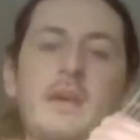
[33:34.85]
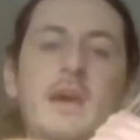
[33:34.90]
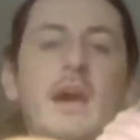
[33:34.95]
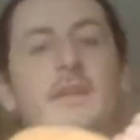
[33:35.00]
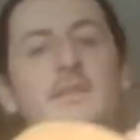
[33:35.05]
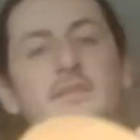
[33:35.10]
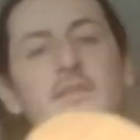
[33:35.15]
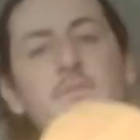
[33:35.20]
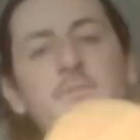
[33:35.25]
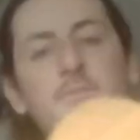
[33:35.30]

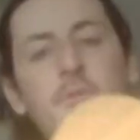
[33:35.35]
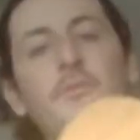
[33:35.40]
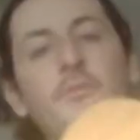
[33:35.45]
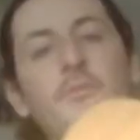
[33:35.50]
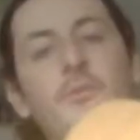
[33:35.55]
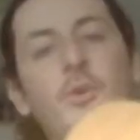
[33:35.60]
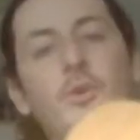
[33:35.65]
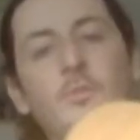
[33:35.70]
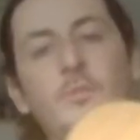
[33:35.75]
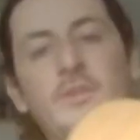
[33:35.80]
I did
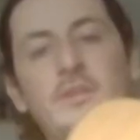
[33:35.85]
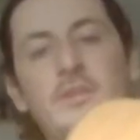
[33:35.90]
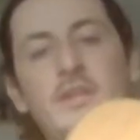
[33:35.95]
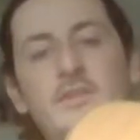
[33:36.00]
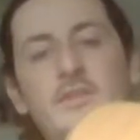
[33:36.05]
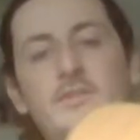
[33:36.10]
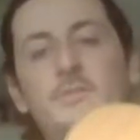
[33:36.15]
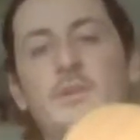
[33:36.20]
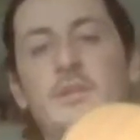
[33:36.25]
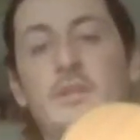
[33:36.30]
perform with
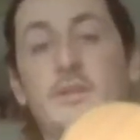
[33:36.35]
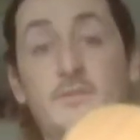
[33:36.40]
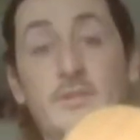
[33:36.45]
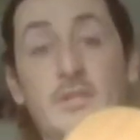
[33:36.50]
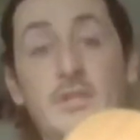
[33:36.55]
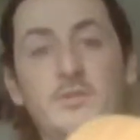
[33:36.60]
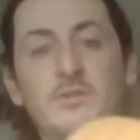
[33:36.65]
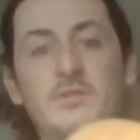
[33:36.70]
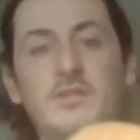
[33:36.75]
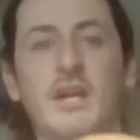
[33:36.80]
this one a
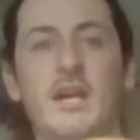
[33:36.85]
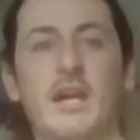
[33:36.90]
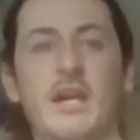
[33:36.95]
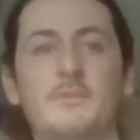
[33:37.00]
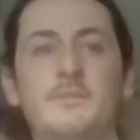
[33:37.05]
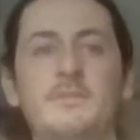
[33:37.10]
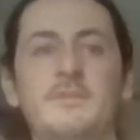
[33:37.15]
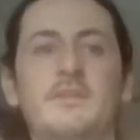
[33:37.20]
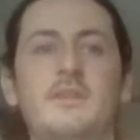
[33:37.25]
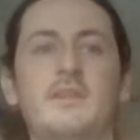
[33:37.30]
few
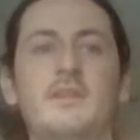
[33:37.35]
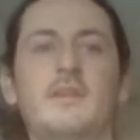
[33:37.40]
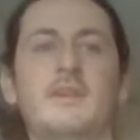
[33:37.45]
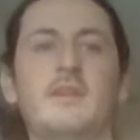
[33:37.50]
times.